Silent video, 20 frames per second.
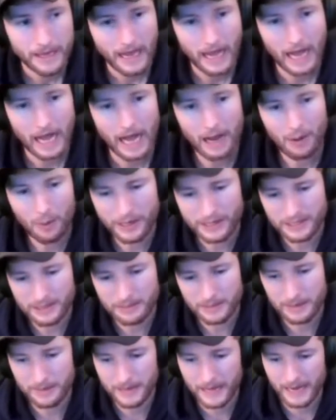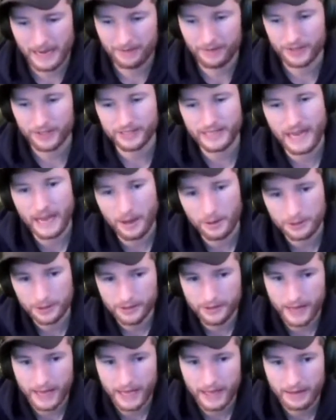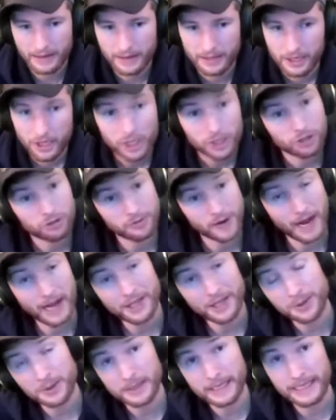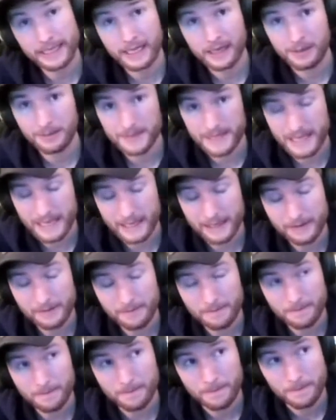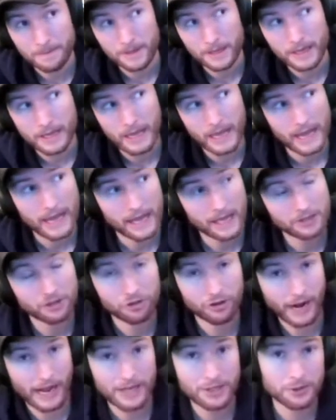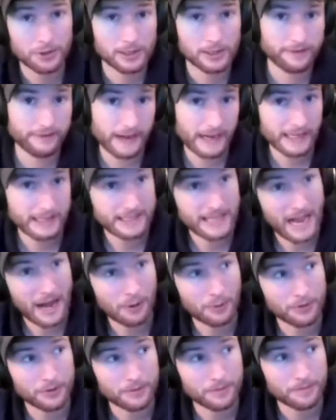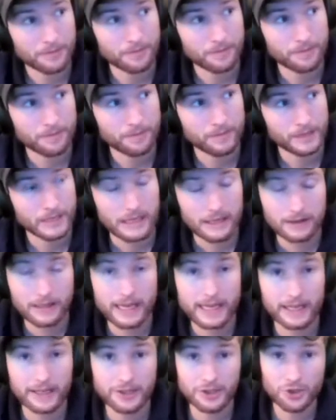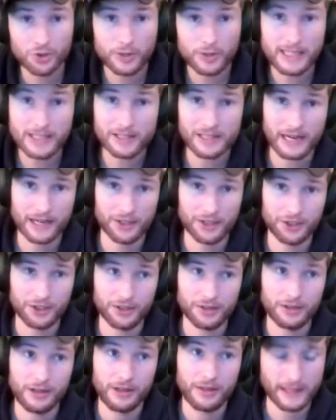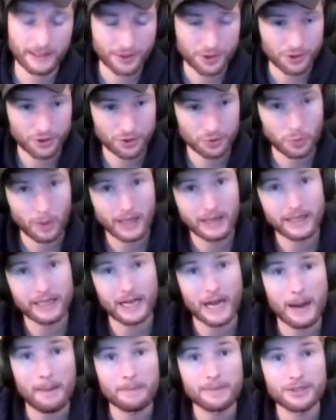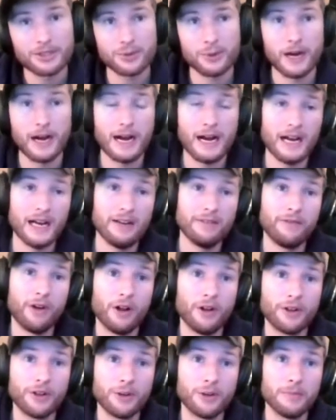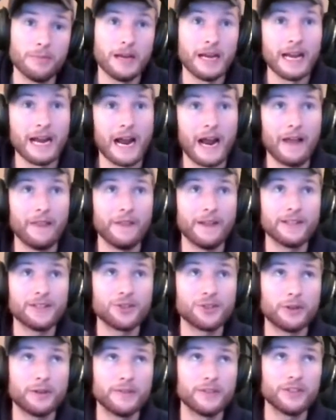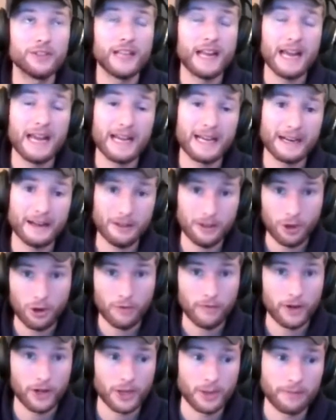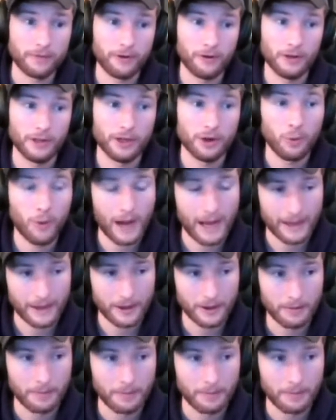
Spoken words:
I want to maybe have a sound that gradually comes in and gradually fades out, like a string section that's swelling up to a high volume and then sort of staying at a low volume for a little while.